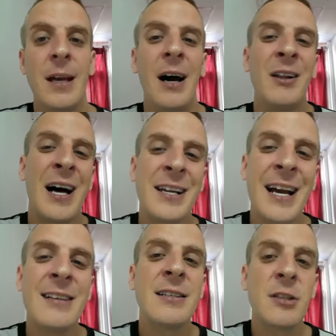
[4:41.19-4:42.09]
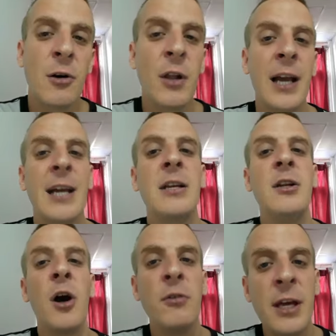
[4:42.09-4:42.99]
A lot of guys that don't like it
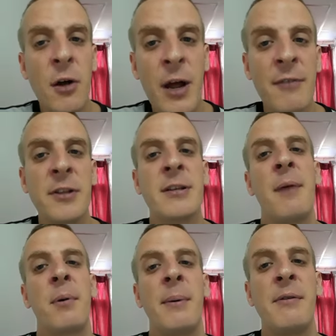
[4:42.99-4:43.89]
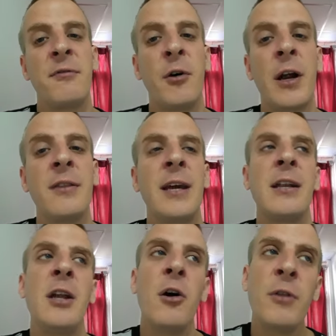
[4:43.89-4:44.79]
know they don't have the temperament for it. They
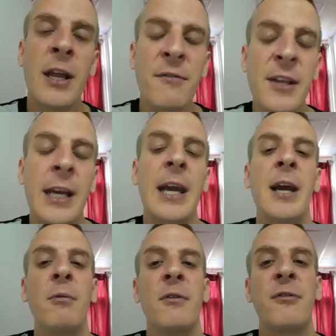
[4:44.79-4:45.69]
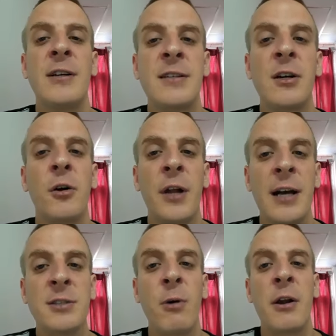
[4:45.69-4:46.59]
know that if they get hit with freezing cold
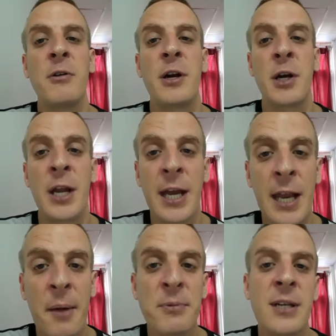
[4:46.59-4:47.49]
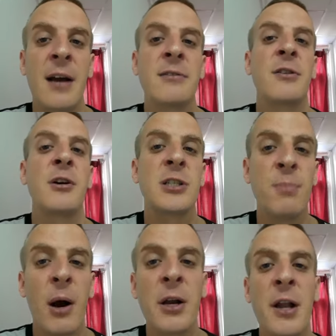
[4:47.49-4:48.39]
ice water, they're going to get upset, so they're
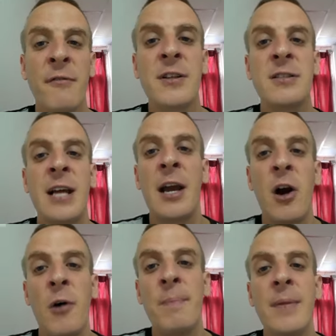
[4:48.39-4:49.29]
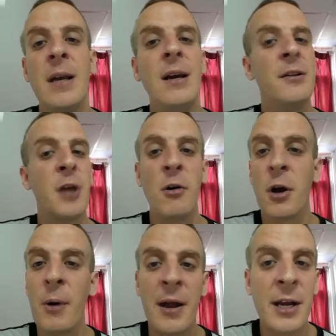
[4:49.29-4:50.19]
smart enough to stay home. Don't
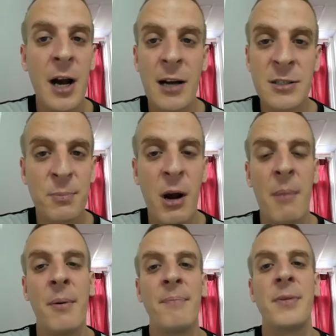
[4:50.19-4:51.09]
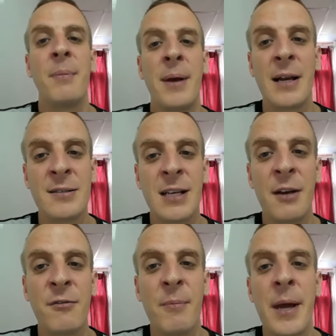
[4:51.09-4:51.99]
go out and cause a problem, the biggest
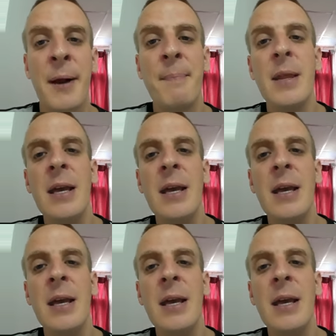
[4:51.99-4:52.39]
thing from there.